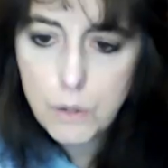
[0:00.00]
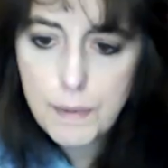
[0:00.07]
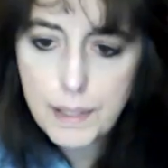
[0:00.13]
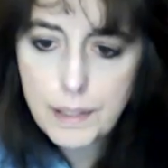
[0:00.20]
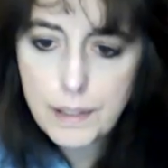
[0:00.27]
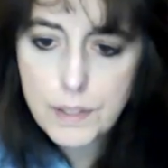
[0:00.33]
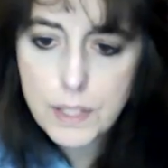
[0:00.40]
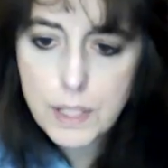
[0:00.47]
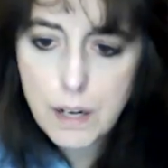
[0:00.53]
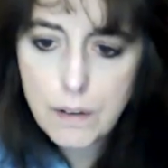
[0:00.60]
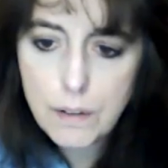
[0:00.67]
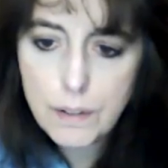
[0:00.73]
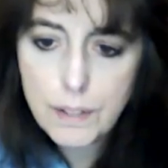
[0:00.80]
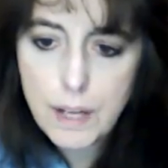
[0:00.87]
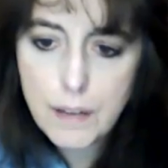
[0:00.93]
gosh,
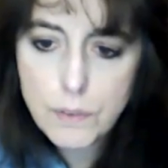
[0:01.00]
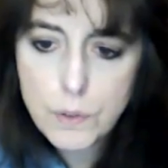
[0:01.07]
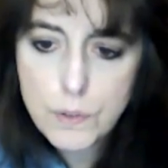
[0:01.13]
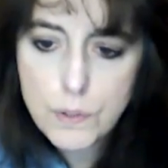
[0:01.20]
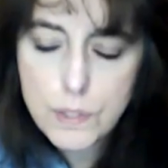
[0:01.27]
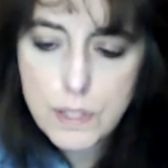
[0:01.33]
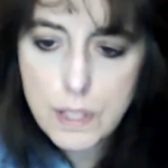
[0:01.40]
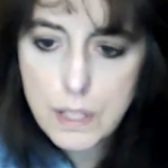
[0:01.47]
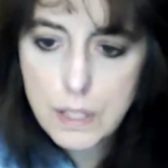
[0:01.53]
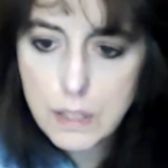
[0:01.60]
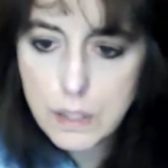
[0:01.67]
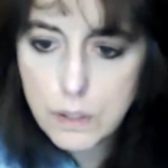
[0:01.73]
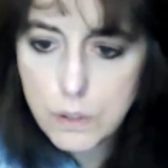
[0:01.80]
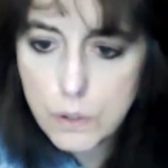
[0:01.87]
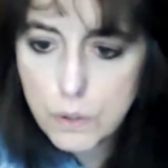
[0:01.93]
Carolyn, have you seen the
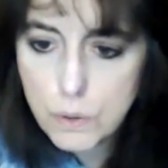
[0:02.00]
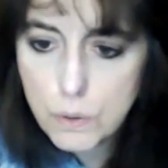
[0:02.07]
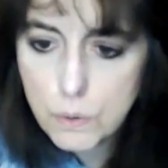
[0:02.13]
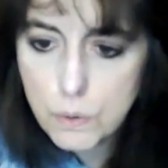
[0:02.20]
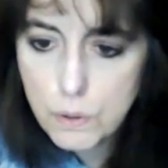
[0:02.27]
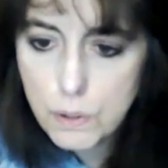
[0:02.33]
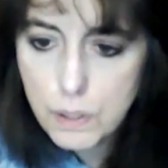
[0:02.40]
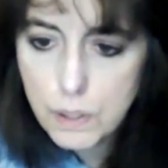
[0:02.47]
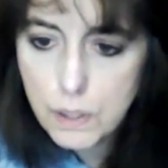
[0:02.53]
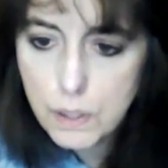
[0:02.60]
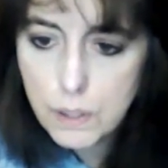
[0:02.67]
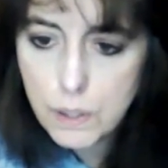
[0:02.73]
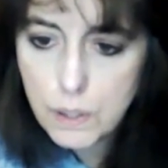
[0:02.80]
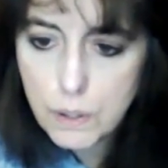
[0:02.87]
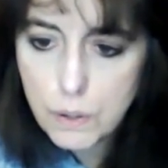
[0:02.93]
new
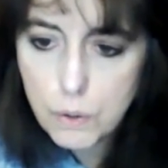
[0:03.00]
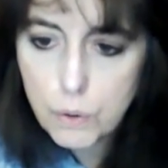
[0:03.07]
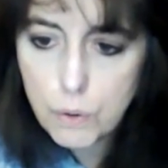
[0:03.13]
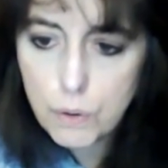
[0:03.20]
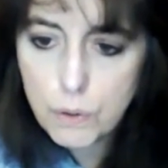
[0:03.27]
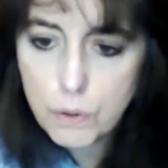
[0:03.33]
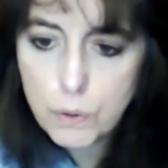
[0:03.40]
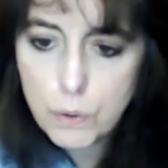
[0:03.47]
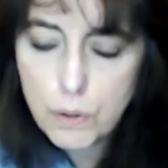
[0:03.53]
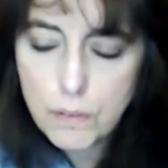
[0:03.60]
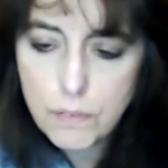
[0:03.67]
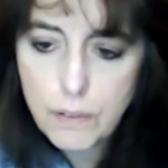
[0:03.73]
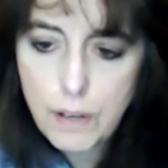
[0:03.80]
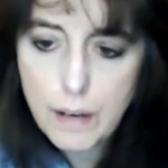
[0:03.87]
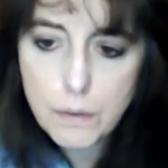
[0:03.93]
corridor
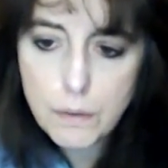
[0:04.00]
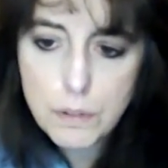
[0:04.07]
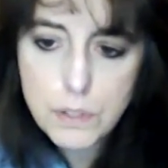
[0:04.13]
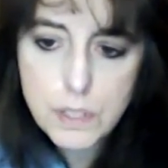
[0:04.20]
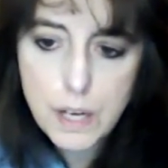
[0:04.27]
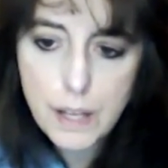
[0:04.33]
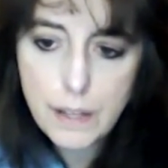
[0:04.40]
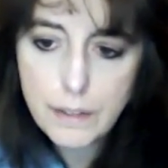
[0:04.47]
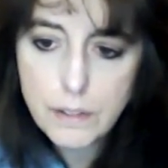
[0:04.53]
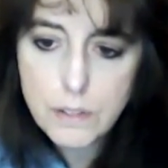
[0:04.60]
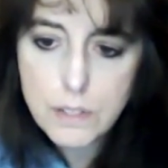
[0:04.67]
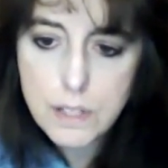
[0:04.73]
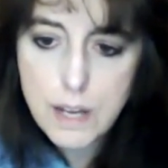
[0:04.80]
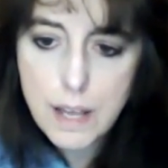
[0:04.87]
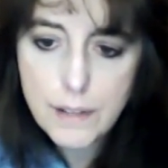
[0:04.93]
virus challenge?
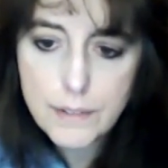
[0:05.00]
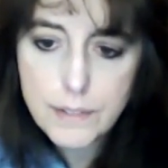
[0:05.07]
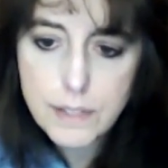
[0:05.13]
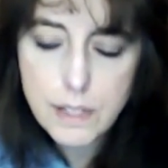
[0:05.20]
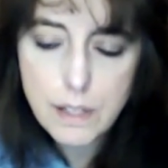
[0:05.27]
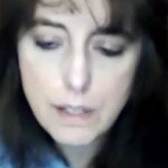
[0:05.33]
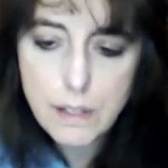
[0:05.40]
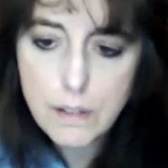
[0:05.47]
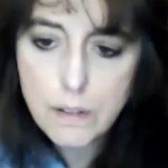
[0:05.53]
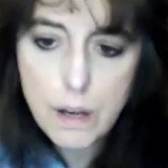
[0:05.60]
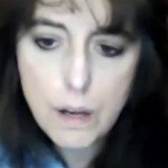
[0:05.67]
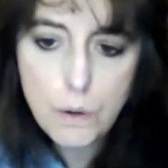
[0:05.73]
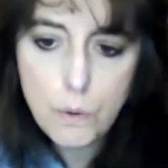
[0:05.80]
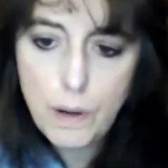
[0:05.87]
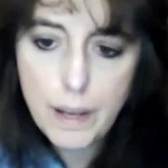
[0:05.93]
Nasty.
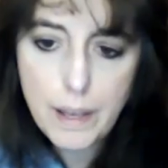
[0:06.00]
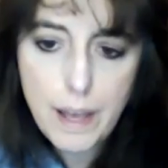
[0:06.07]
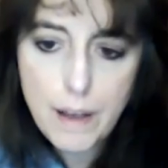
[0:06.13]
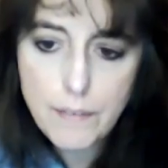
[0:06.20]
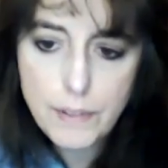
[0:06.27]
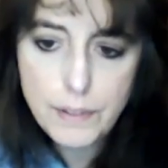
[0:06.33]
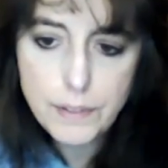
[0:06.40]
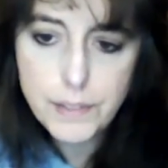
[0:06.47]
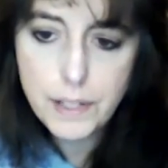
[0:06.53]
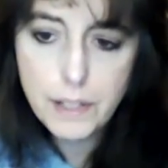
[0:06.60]
No, I haven't.